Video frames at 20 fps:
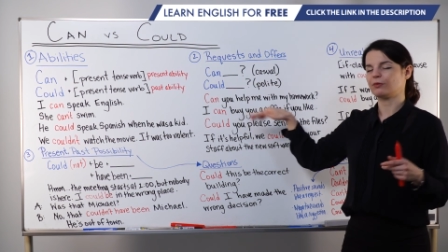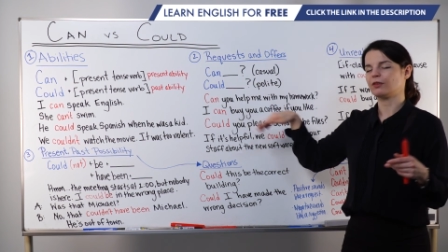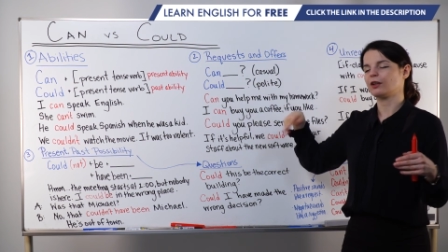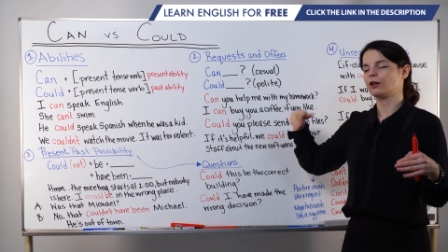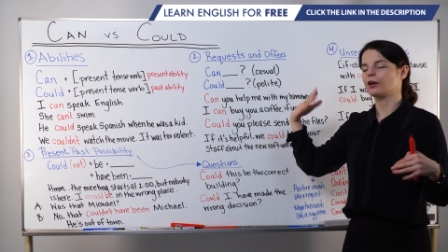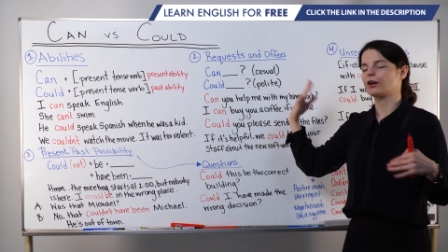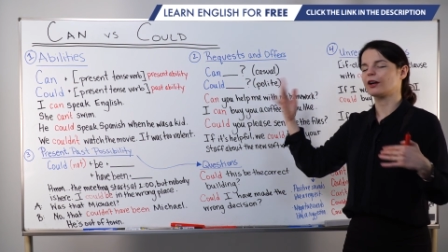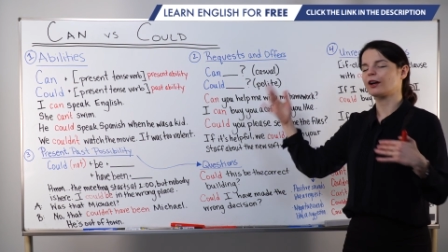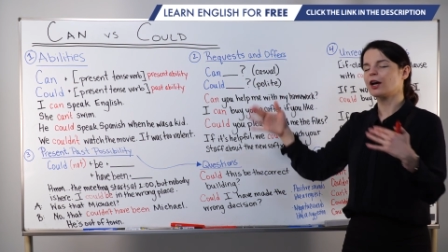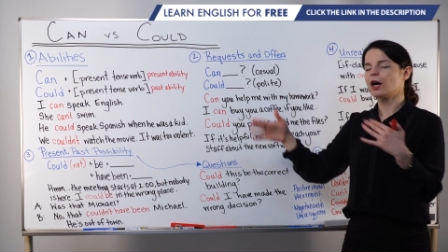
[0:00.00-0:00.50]
There
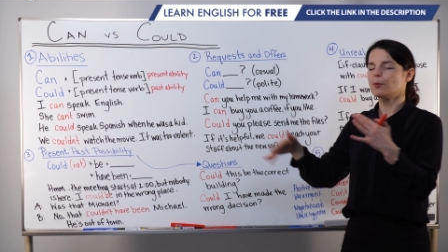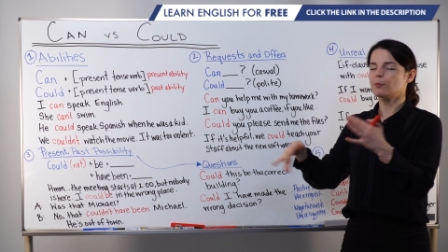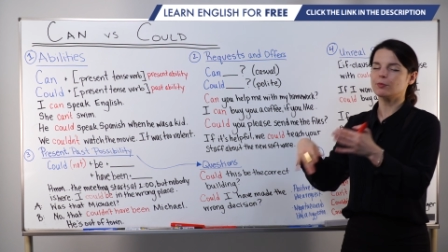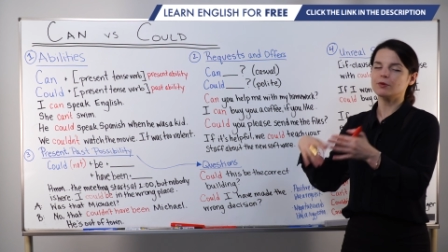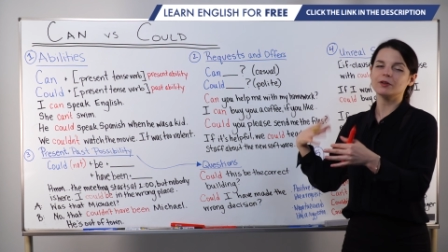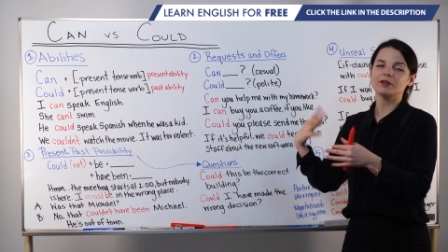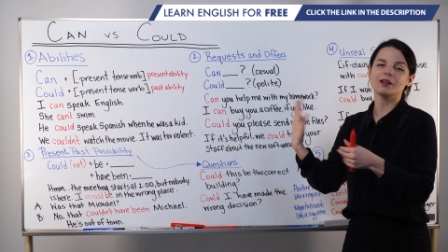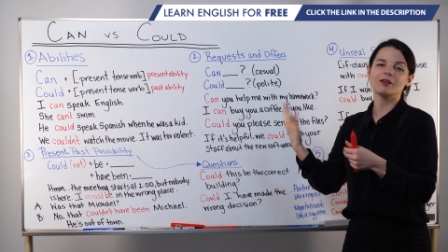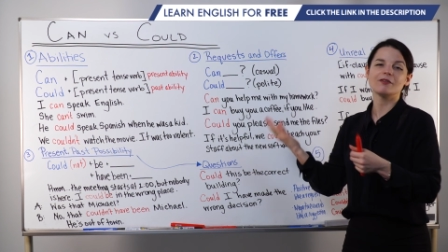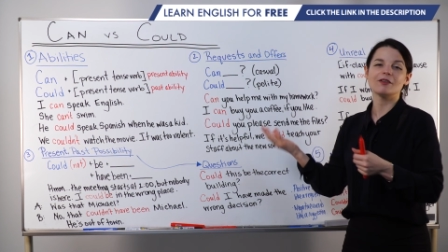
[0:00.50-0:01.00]
are a
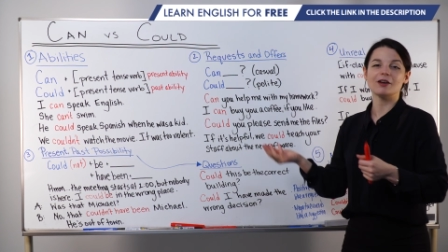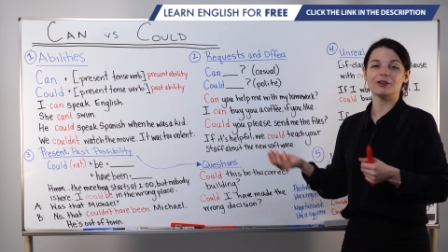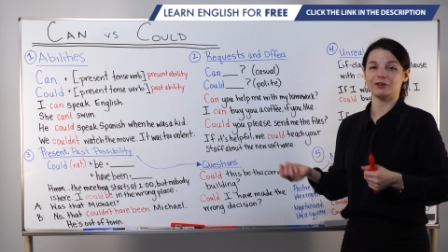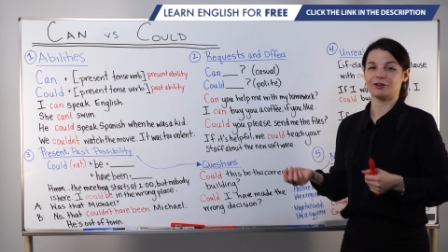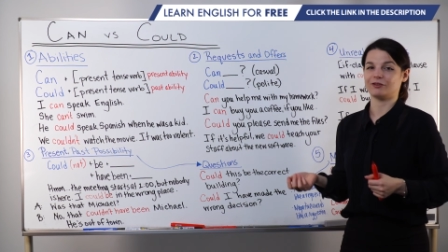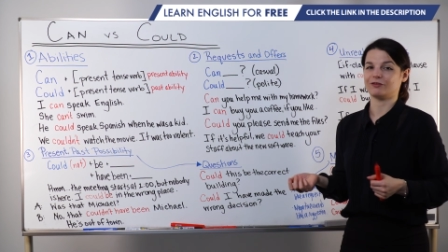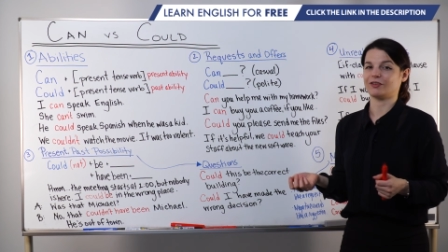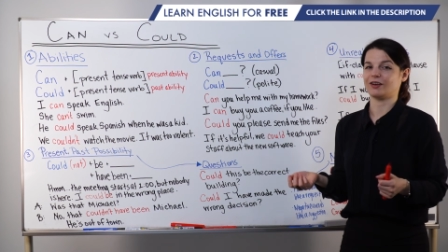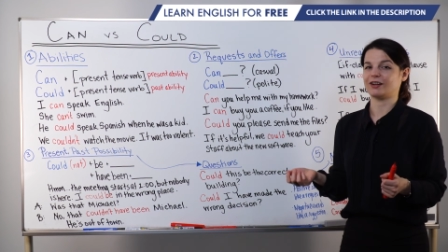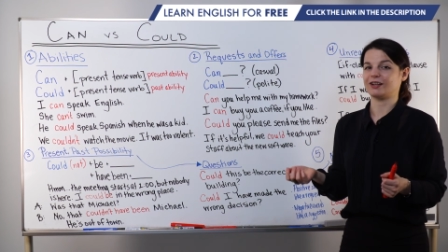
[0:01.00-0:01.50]
couple of
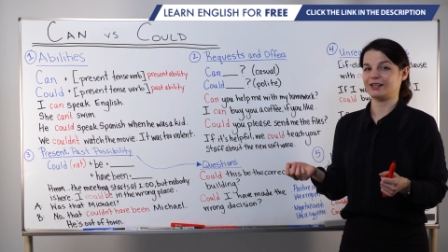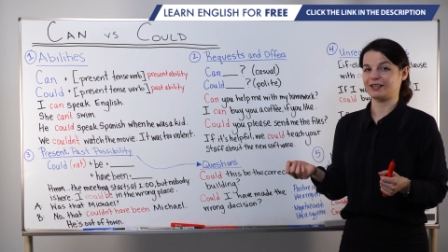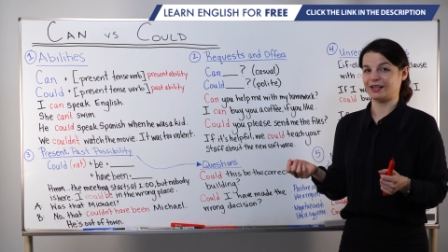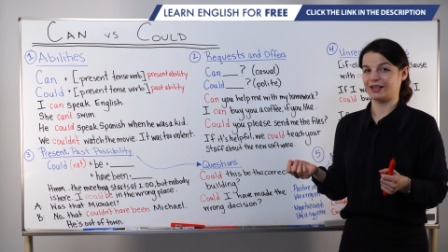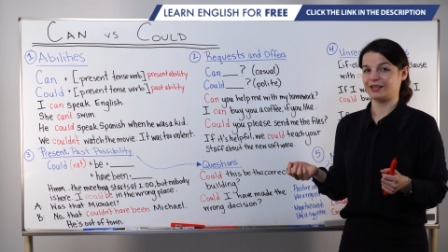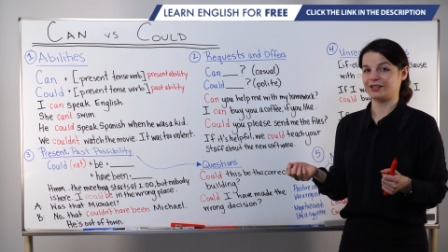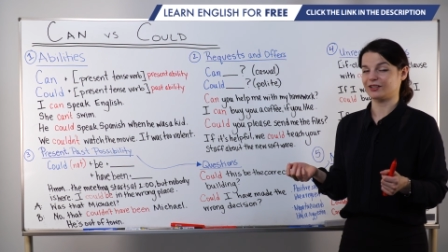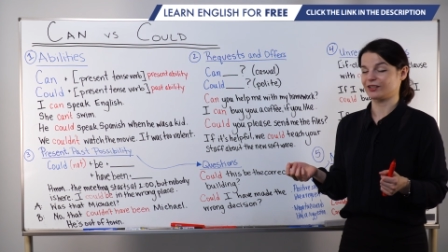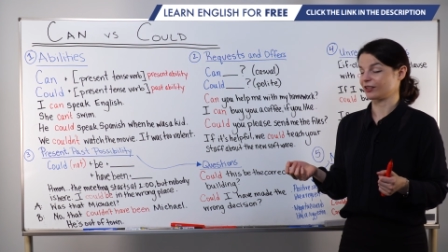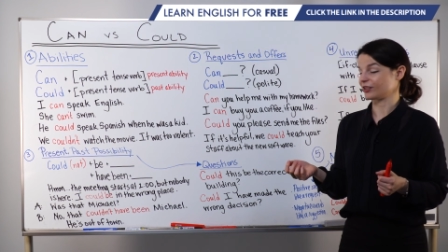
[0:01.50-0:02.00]
other
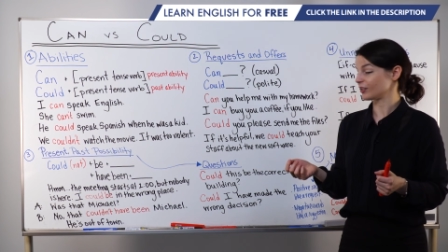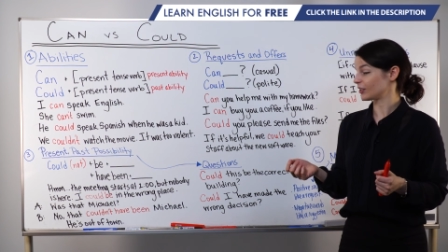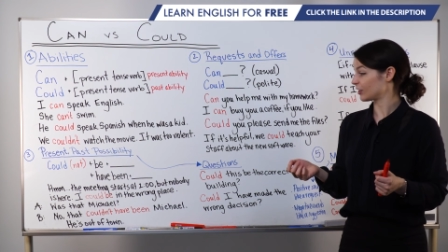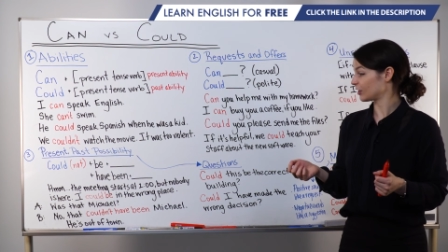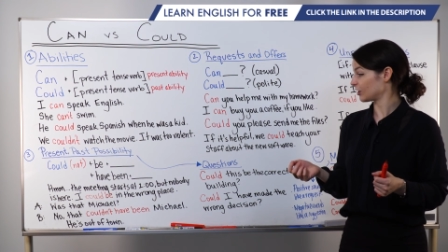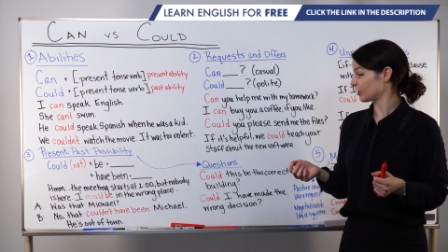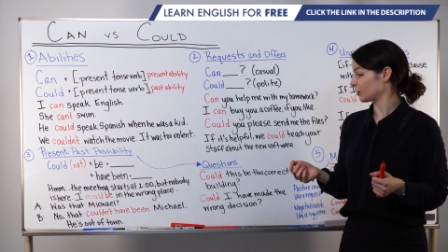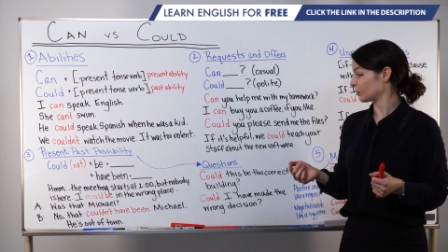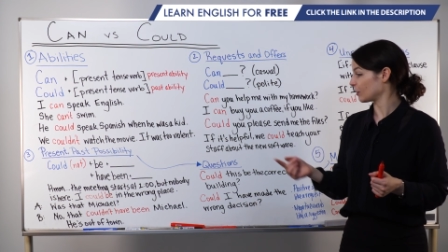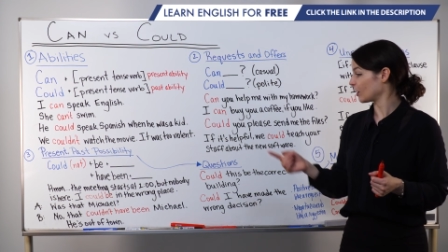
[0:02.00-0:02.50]
variations
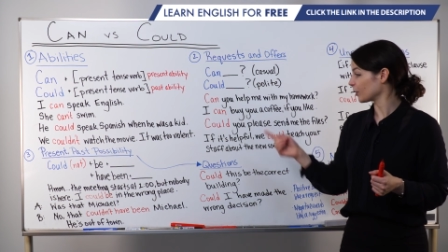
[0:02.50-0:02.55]
too.